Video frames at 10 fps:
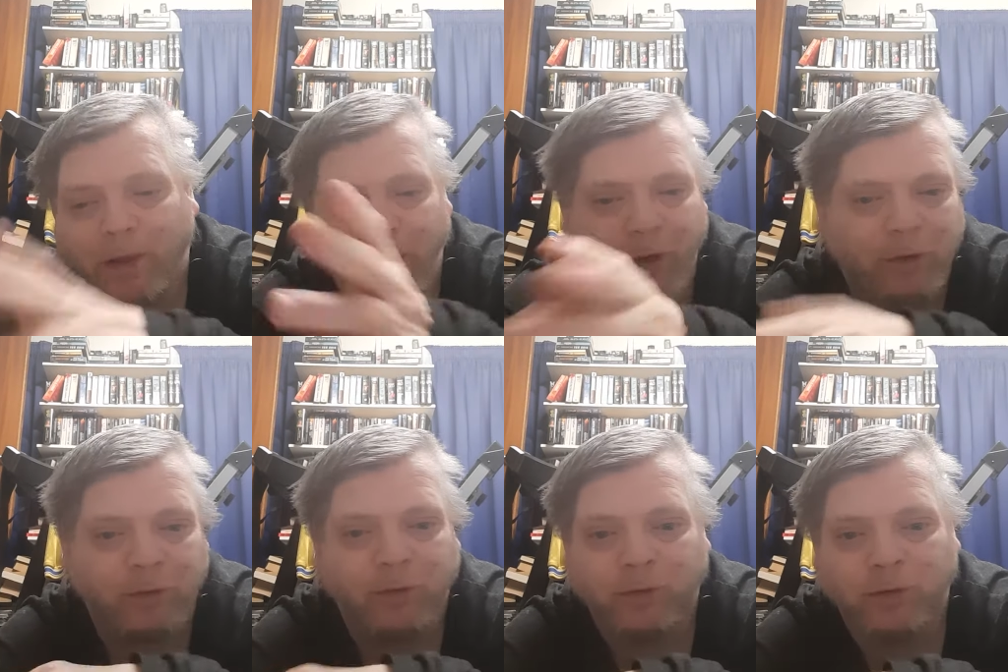
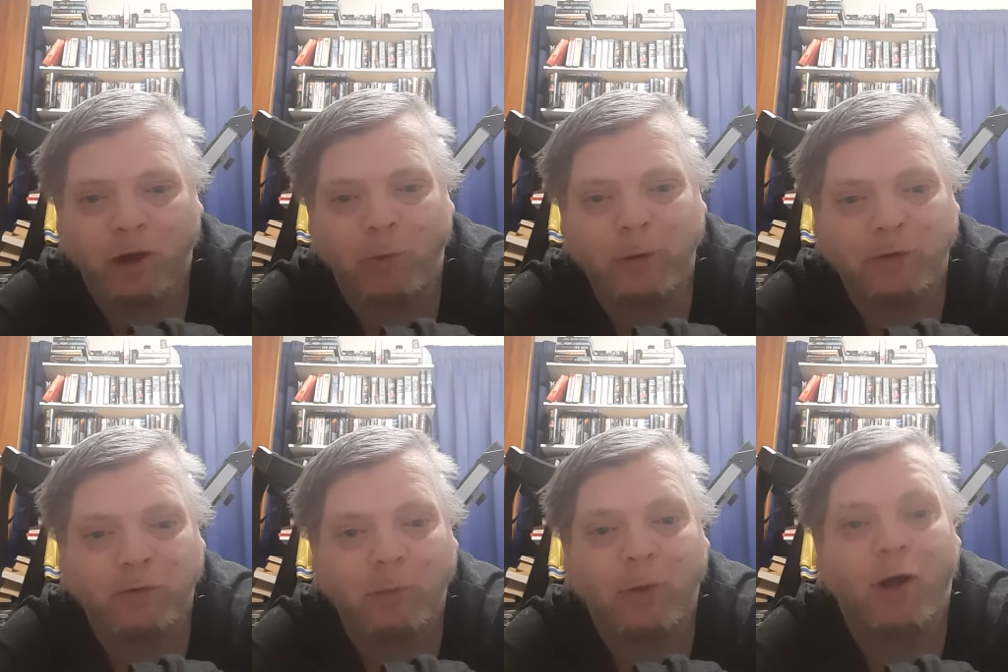and comments
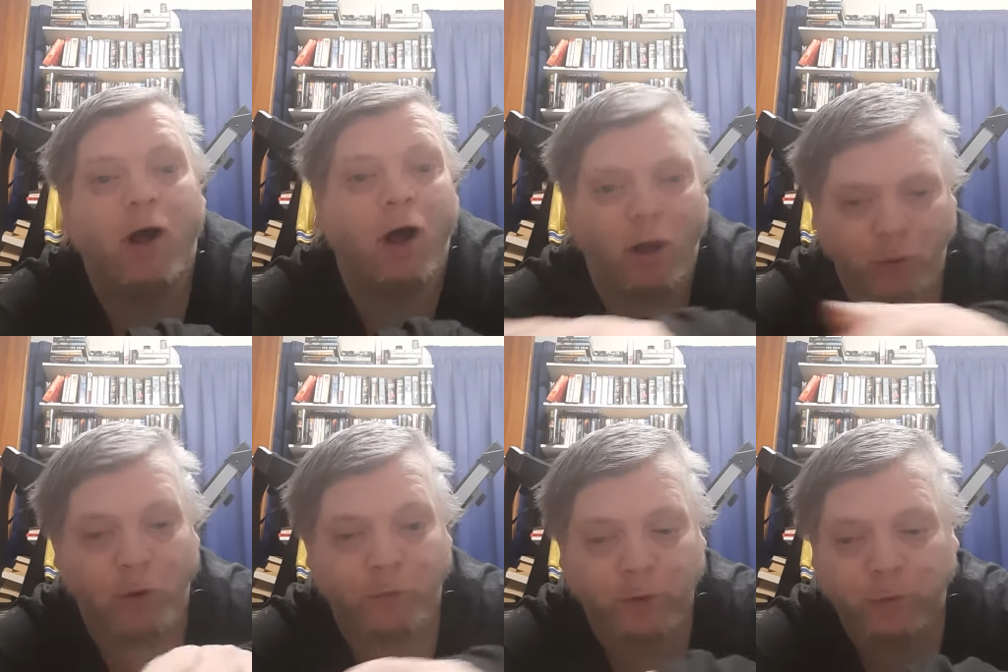from all
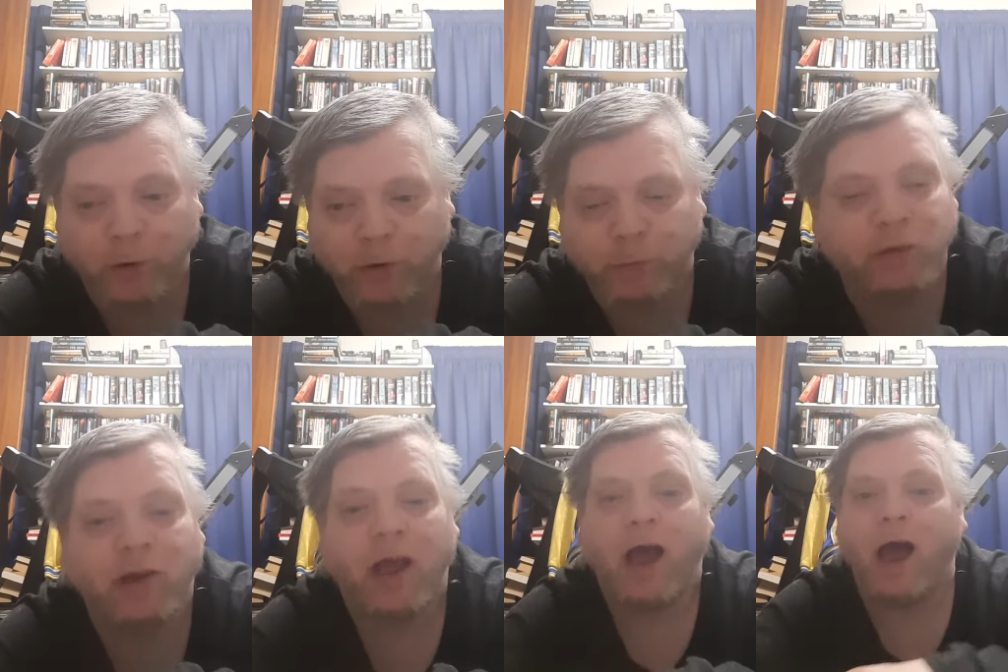over the world, which
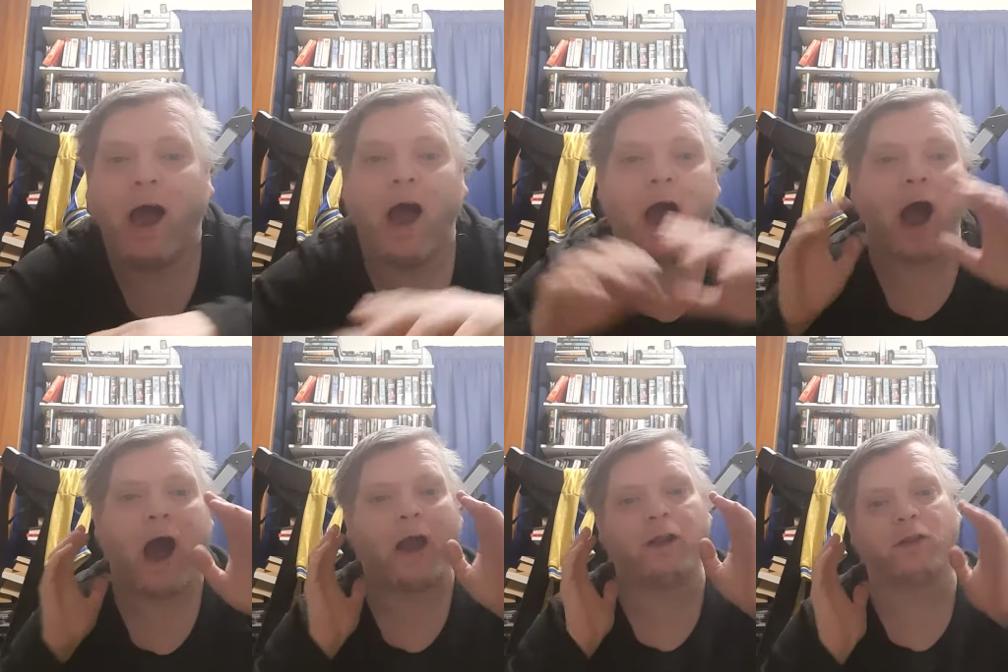
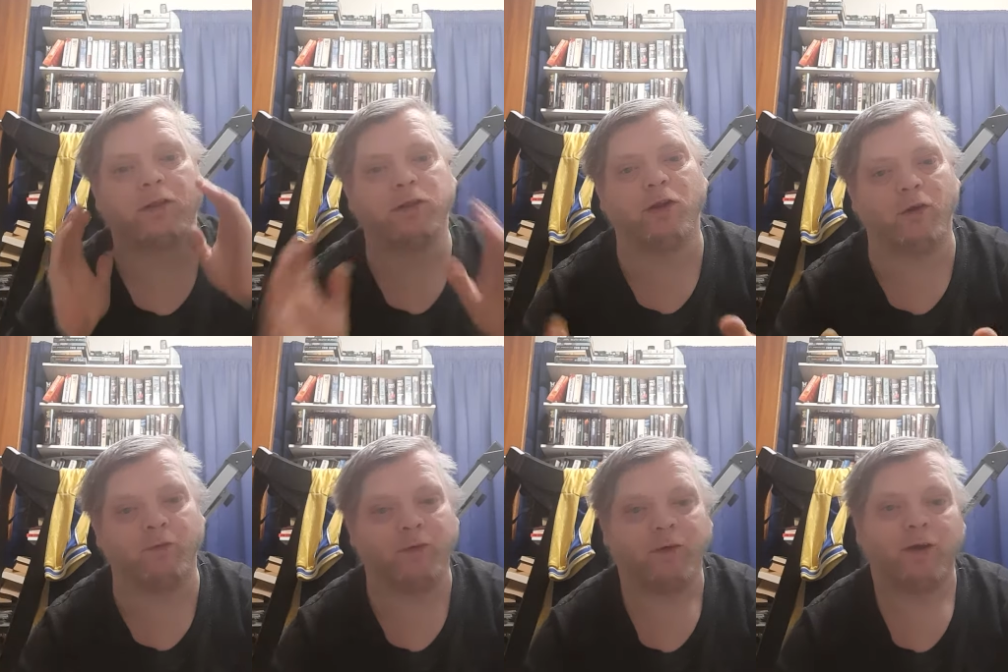I love.